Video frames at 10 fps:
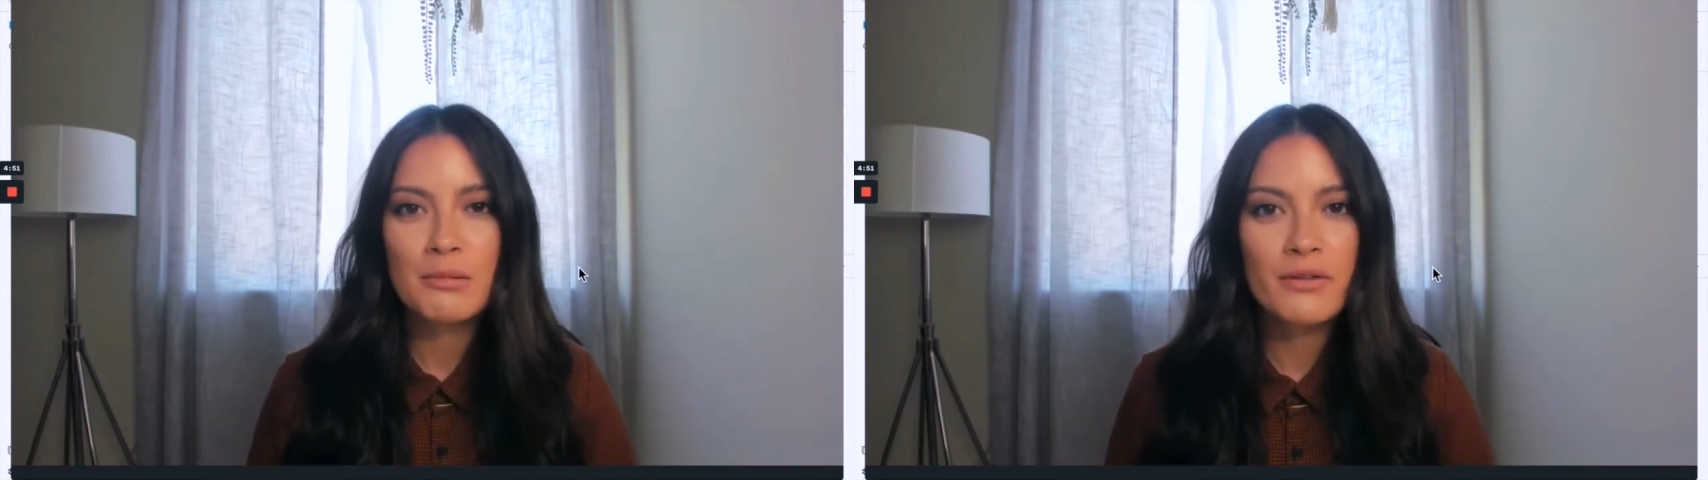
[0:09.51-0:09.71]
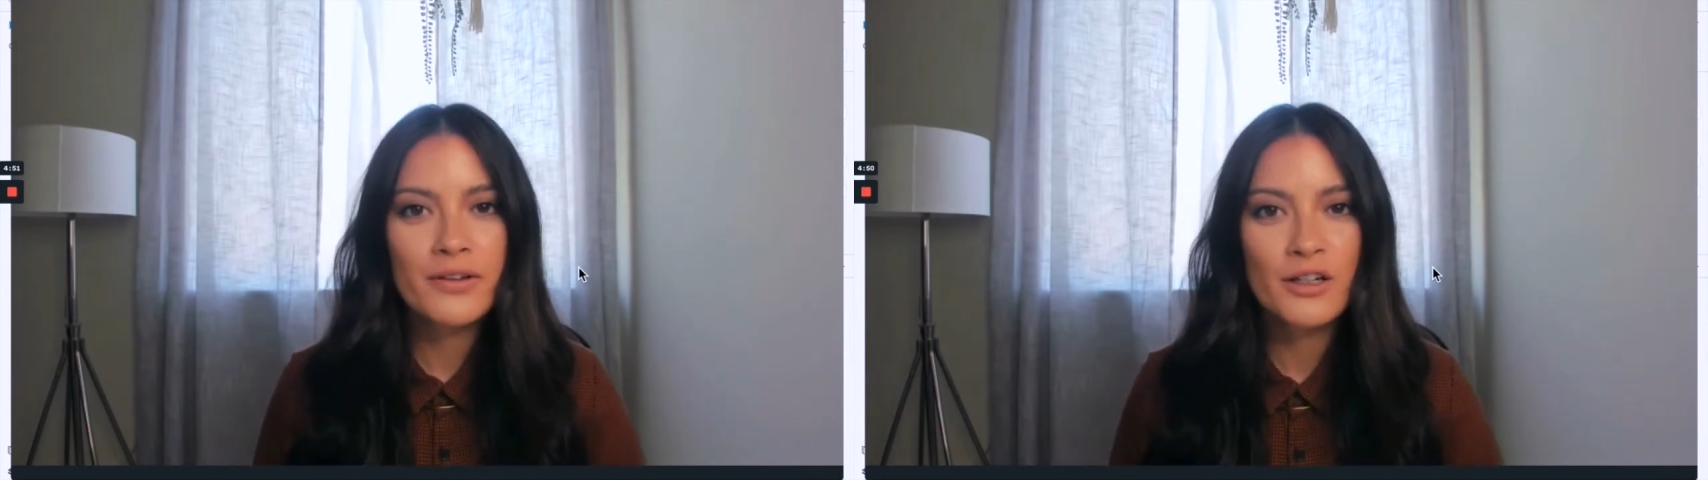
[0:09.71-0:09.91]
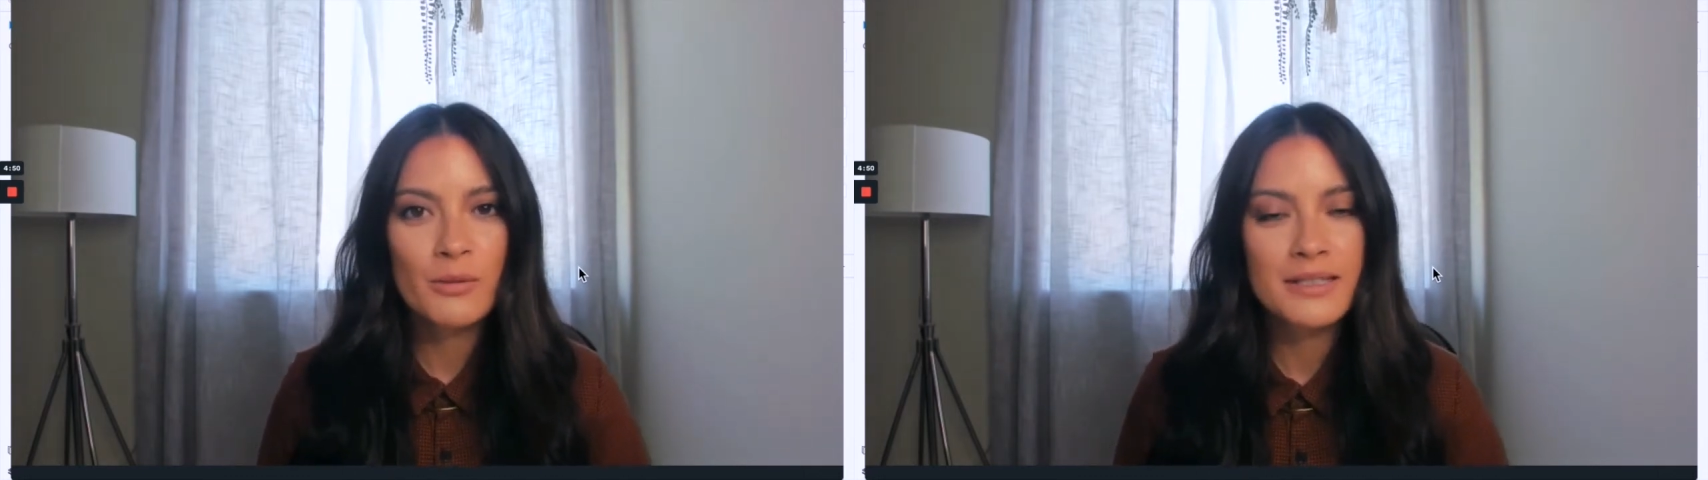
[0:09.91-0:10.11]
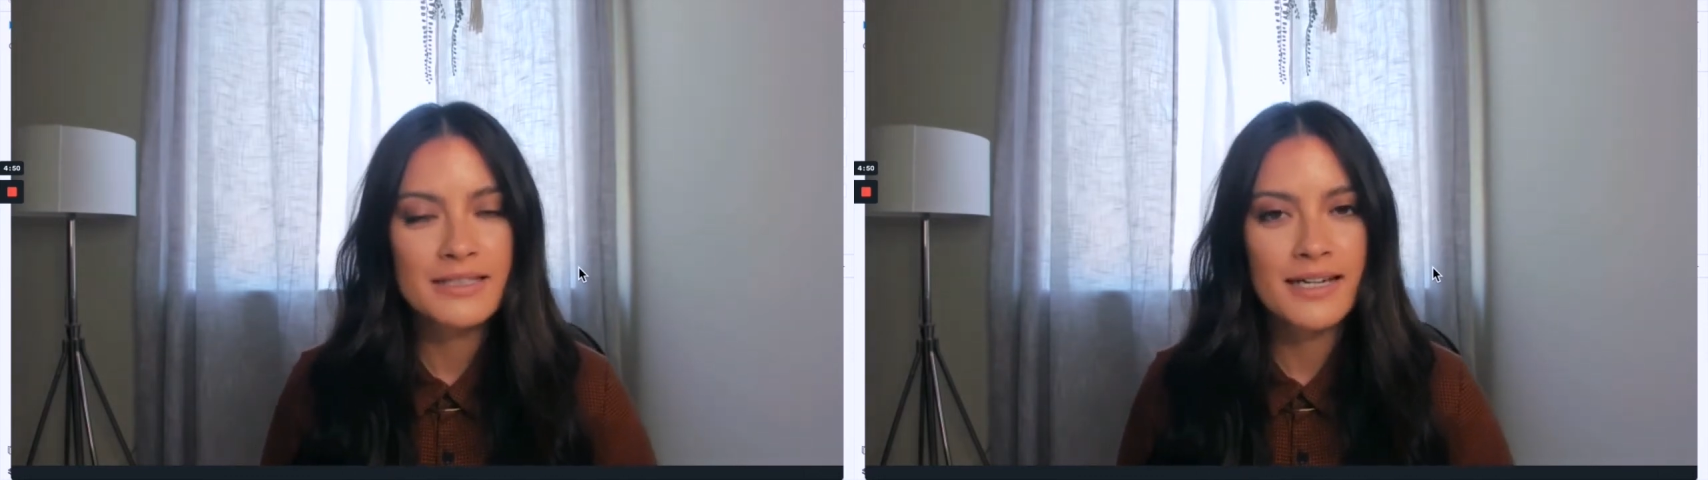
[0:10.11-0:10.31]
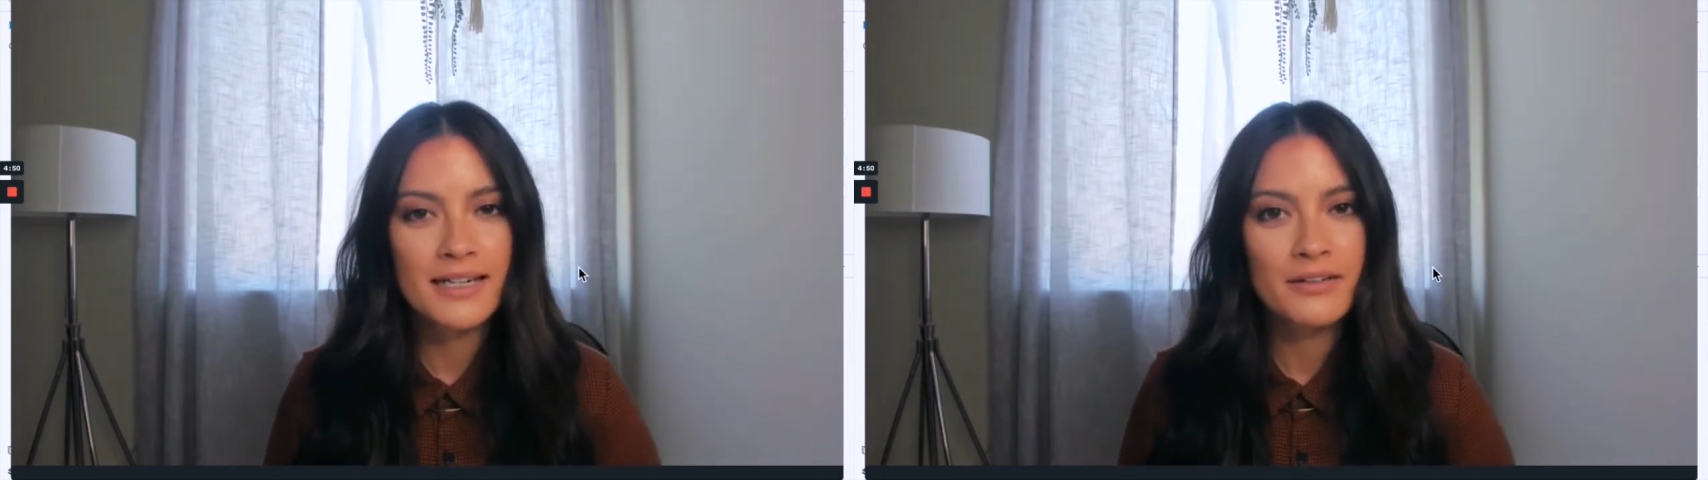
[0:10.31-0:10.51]
of Adobe's
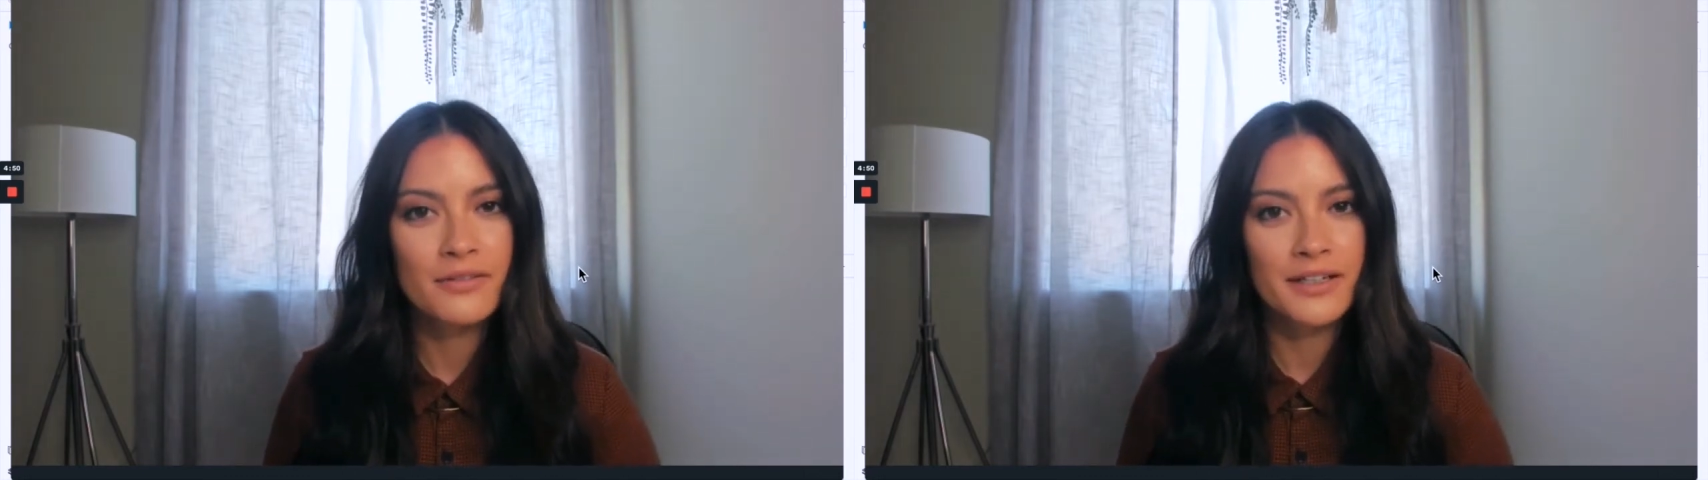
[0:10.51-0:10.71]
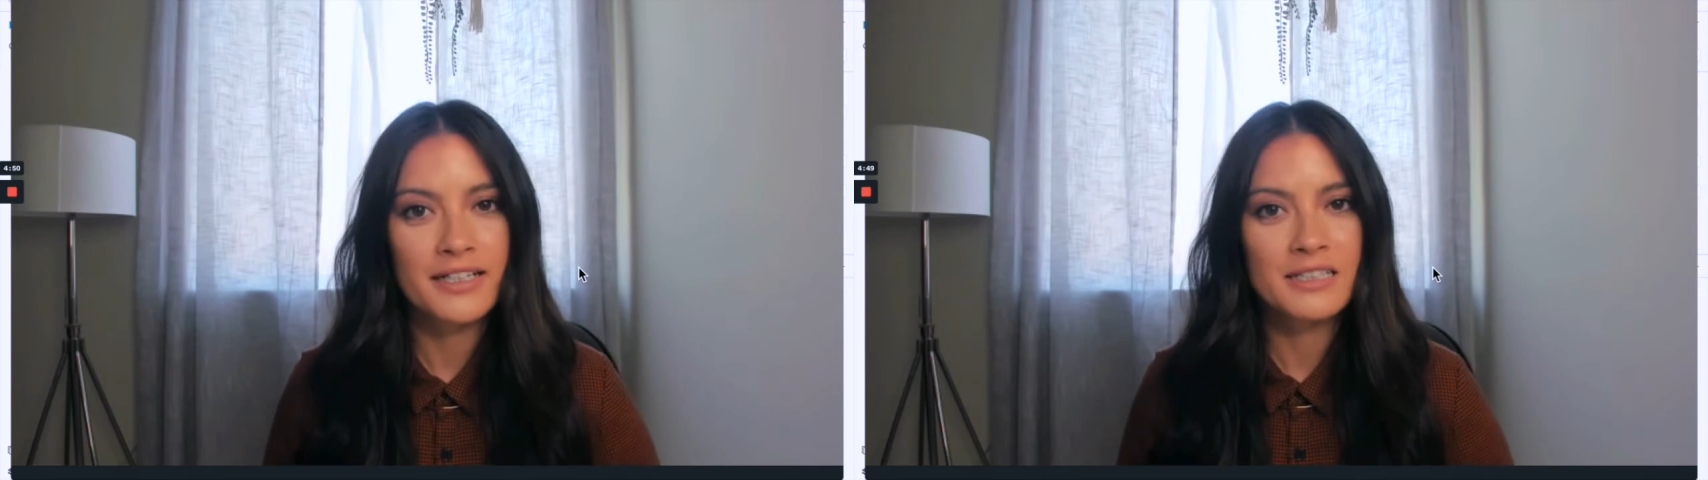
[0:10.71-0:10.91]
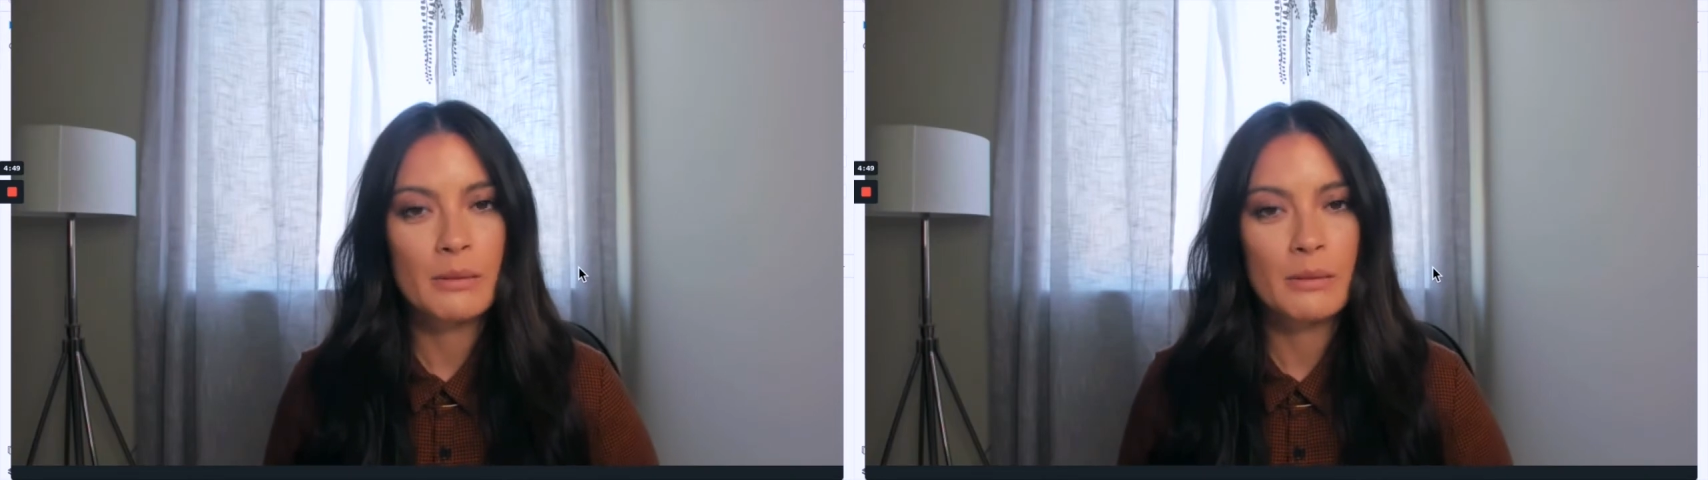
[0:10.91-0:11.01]
native links,